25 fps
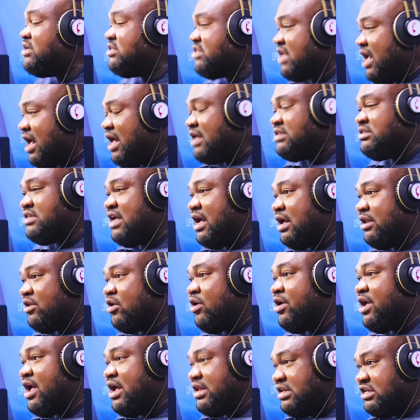as their as their
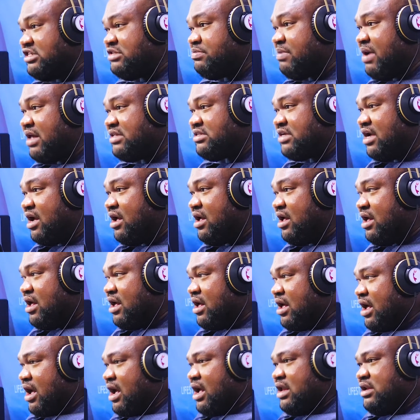lawyer in this matter,
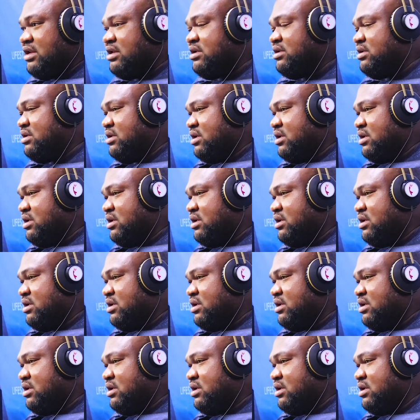and